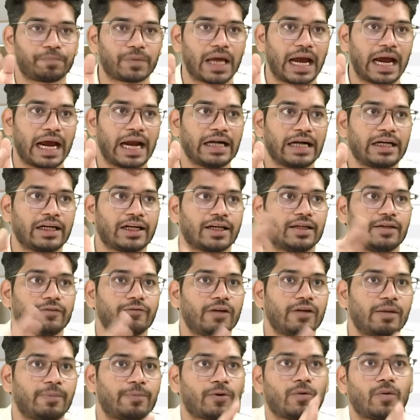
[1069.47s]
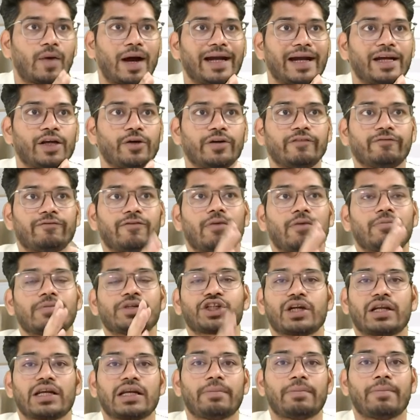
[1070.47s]
and will provide you
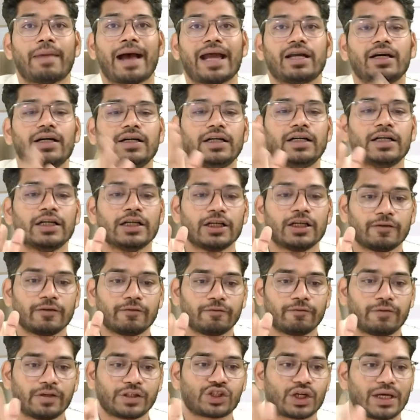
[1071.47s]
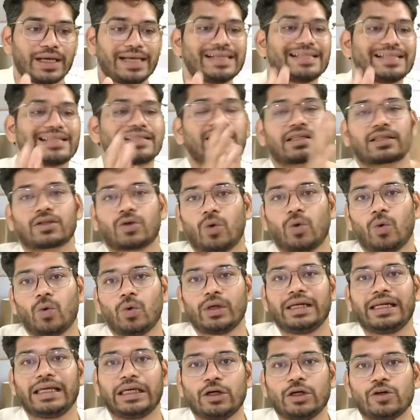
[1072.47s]
information in a manner which is
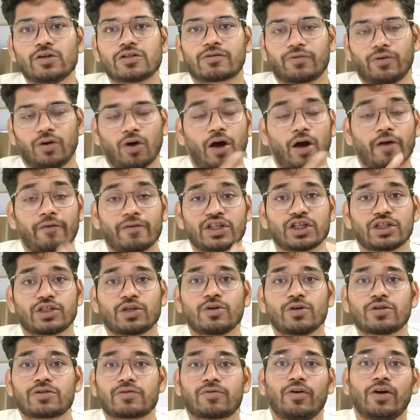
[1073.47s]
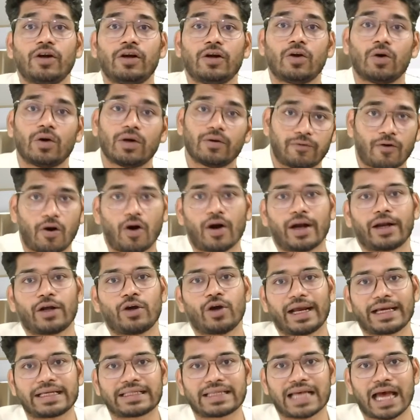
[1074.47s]
only useful, or which is useful for
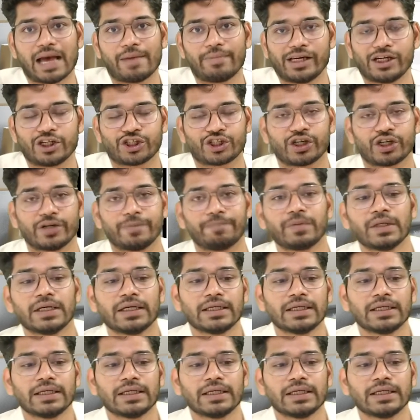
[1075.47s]
your examination.